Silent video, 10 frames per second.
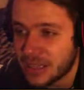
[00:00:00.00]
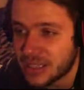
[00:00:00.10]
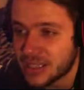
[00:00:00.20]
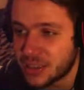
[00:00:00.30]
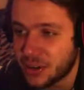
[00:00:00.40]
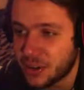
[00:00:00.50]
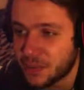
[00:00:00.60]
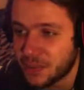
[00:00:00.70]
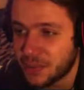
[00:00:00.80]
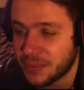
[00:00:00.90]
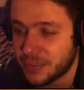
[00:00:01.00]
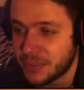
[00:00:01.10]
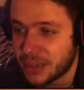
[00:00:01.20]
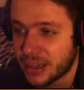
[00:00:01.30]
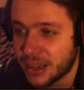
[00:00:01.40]
So,
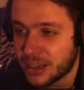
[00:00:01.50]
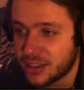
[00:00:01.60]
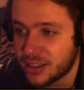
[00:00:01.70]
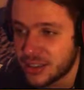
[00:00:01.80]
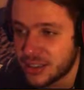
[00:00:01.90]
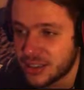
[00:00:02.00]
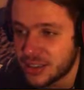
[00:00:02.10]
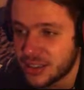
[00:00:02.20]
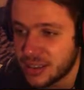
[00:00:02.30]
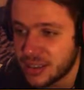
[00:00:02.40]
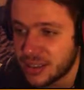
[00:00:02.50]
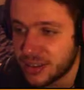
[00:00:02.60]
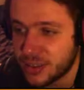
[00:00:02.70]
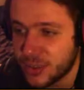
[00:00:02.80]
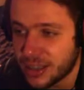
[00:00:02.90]
I got
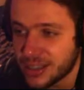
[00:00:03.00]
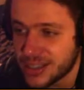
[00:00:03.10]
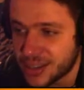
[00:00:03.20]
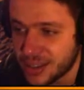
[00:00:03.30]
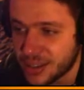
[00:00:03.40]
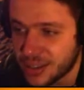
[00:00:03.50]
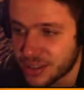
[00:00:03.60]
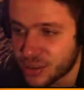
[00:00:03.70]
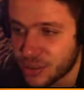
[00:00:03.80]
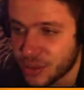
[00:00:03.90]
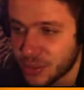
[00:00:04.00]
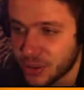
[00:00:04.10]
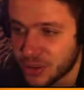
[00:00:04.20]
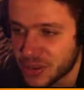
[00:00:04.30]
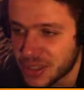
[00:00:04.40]
Tran into the
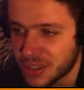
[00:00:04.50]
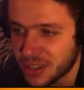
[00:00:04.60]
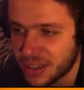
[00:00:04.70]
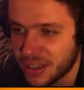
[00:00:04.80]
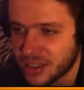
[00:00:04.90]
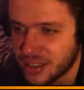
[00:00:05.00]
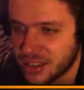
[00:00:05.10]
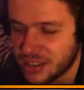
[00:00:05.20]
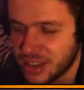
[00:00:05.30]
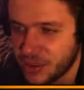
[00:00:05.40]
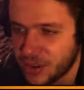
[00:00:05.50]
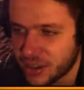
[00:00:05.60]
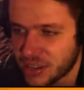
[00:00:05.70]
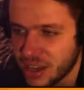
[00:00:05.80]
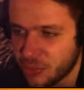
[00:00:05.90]
Immortal stun and then an
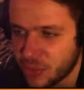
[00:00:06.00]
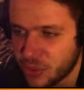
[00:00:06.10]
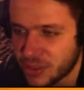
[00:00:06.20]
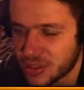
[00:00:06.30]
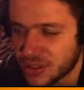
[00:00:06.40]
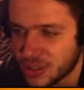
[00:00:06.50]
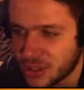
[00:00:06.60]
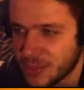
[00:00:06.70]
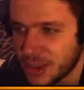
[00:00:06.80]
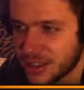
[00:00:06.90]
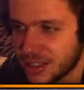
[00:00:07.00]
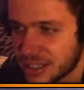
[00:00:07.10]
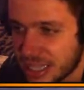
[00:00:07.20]
Aurak dived me with his ultimate and